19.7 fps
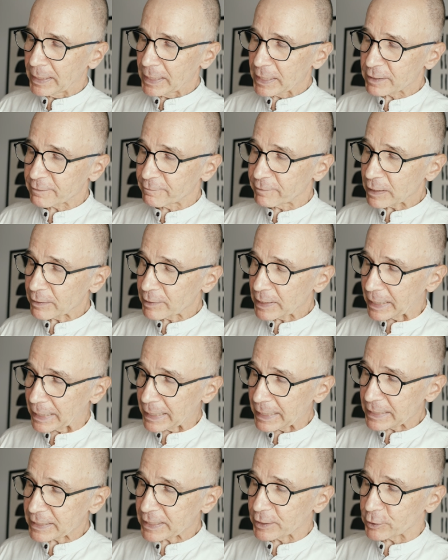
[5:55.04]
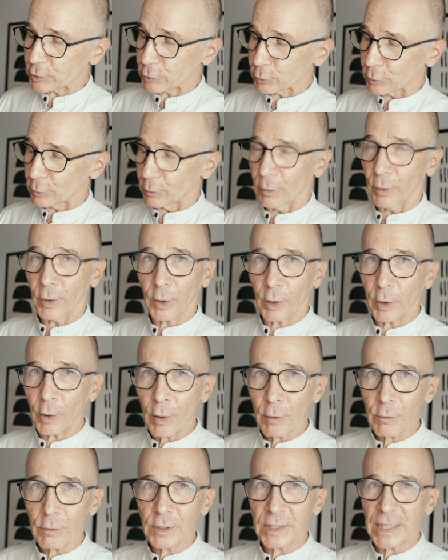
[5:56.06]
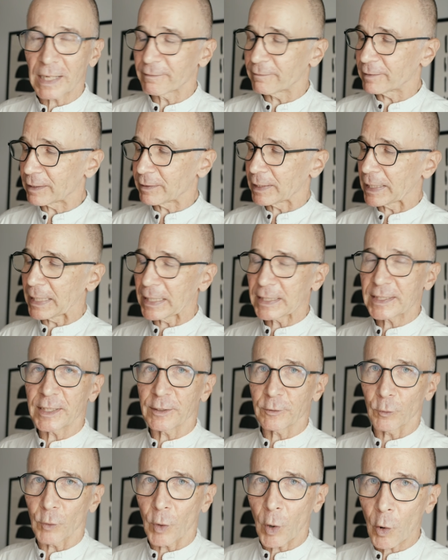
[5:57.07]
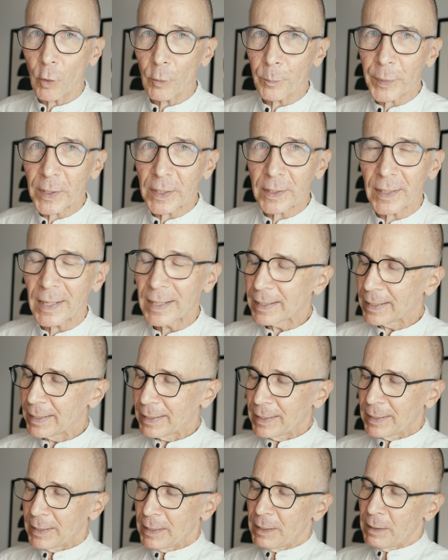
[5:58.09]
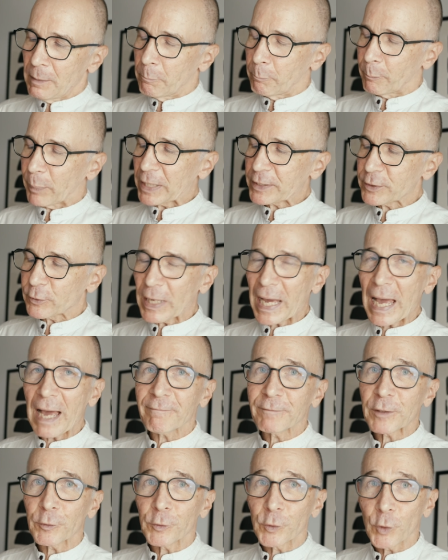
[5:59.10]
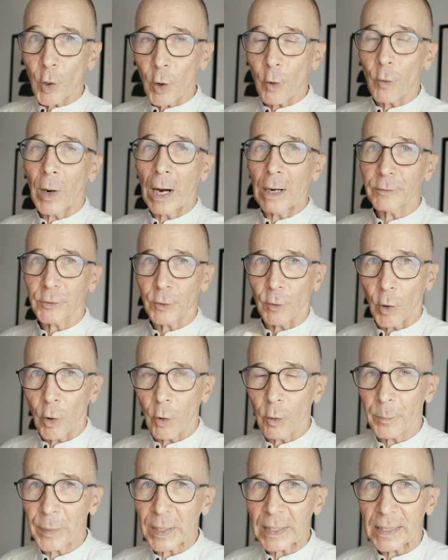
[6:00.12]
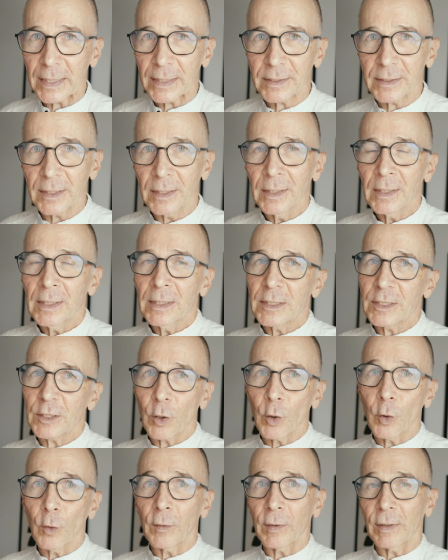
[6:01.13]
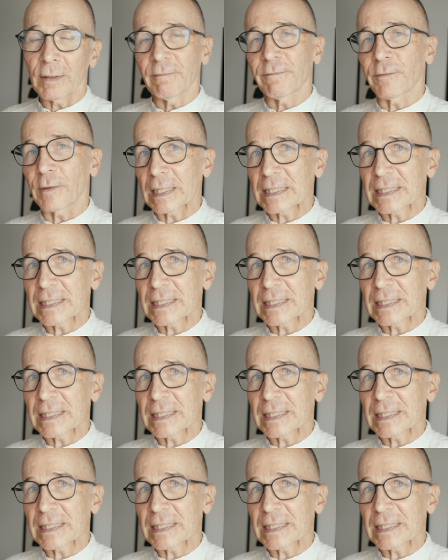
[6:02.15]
It's very easy to close and very easy to open, but you have to know how to open it. So, for